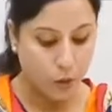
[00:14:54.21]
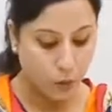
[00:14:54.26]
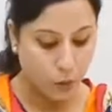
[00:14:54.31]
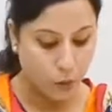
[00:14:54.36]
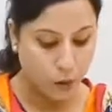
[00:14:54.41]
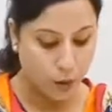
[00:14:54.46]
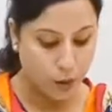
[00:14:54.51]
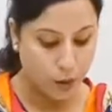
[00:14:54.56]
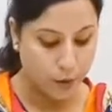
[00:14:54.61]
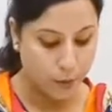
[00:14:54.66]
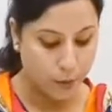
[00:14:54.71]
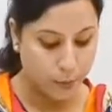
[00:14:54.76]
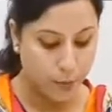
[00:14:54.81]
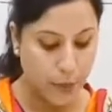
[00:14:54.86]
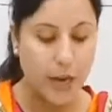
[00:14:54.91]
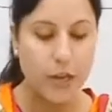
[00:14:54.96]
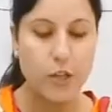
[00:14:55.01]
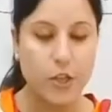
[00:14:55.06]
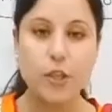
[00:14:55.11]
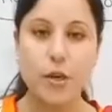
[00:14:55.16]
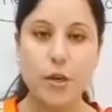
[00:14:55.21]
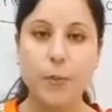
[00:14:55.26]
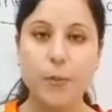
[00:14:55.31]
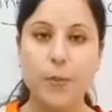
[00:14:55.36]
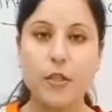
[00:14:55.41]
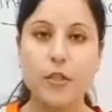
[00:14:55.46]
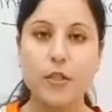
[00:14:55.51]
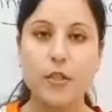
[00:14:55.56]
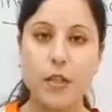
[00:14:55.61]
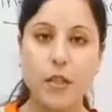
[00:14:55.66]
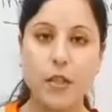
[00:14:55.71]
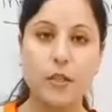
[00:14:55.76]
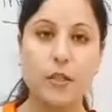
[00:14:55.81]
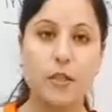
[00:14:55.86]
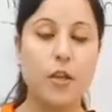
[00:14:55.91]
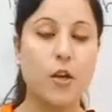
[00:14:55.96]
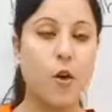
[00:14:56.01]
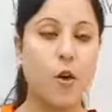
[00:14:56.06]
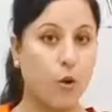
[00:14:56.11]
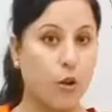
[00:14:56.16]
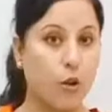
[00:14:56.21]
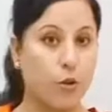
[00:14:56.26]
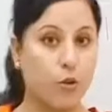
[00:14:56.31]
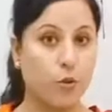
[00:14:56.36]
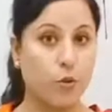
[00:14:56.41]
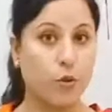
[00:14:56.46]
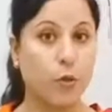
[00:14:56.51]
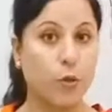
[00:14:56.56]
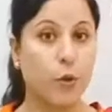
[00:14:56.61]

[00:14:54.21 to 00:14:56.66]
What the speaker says: on page number 60 also,